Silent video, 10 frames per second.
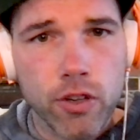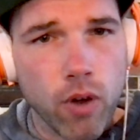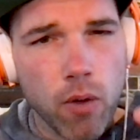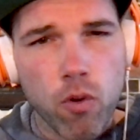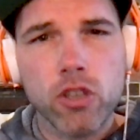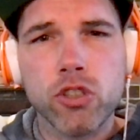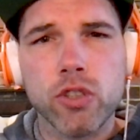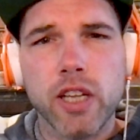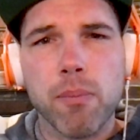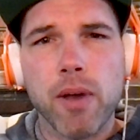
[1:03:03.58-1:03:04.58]
for you. I
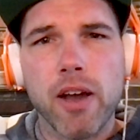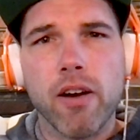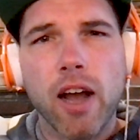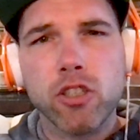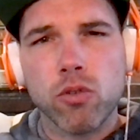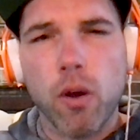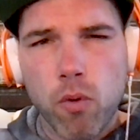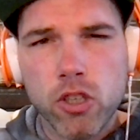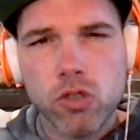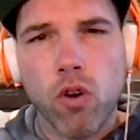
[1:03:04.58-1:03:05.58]
want you to get better. I do.
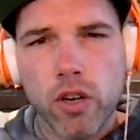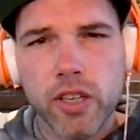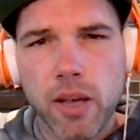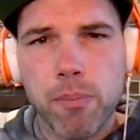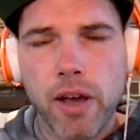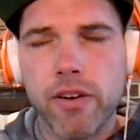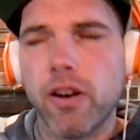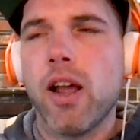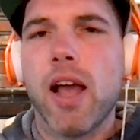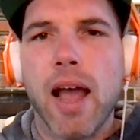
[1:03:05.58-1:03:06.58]
I want you all to get
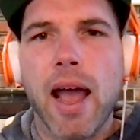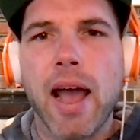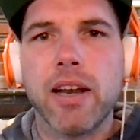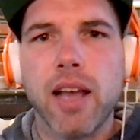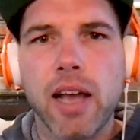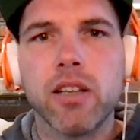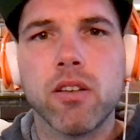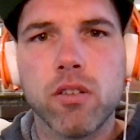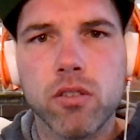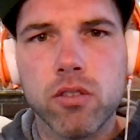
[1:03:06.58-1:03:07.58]
better
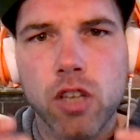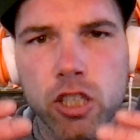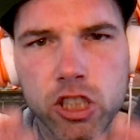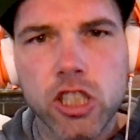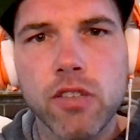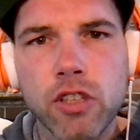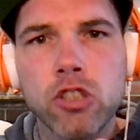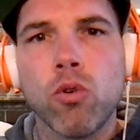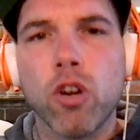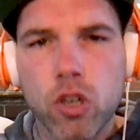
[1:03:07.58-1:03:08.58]
at
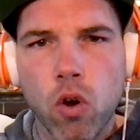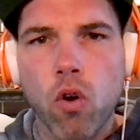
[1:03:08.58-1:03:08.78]
achieving your